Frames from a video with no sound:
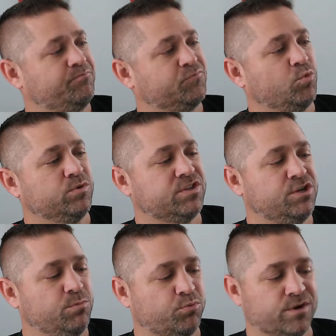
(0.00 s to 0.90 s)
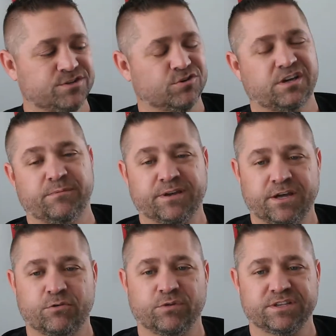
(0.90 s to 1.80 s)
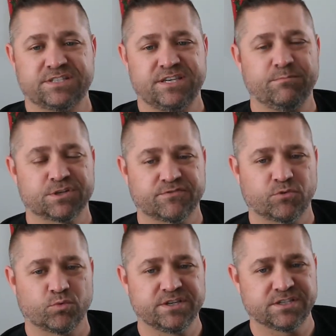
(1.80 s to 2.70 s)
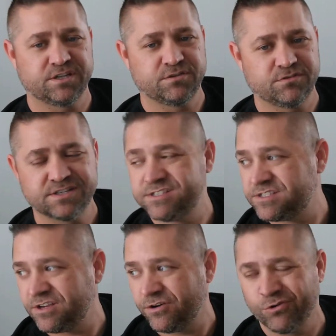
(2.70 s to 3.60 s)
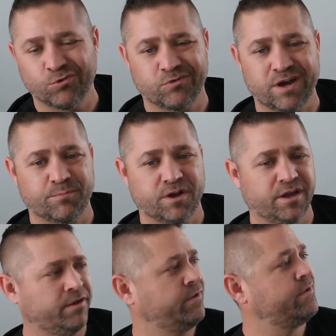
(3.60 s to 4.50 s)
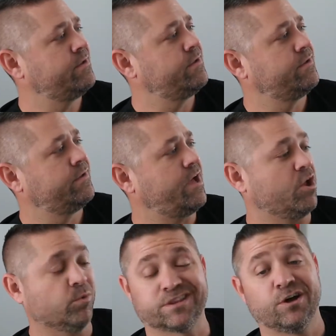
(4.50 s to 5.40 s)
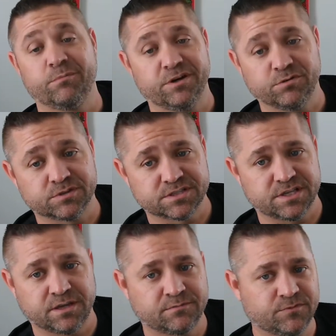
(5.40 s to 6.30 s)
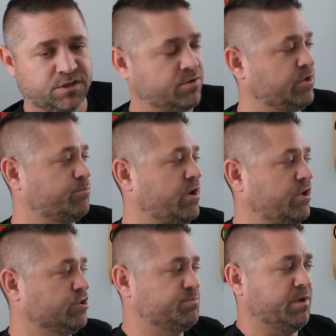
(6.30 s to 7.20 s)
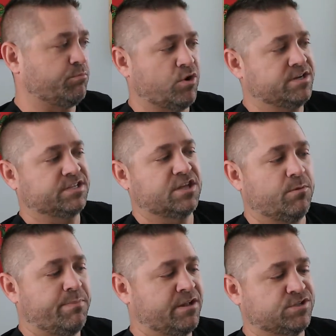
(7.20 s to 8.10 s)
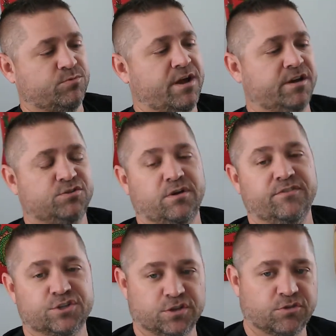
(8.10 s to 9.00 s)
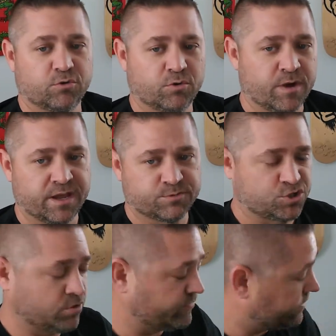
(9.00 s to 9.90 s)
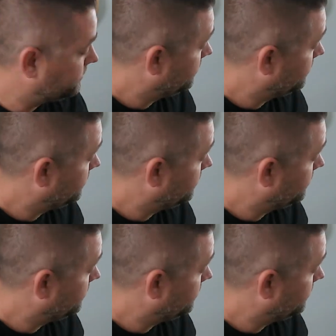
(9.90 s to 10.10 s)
with the new printer coming, I don't really see much of a reason to do this. So I don't know what the hell I'm going to do with this thing. It'll just be a project that'll bounce around until I eventually throw it away, I'm sure of it.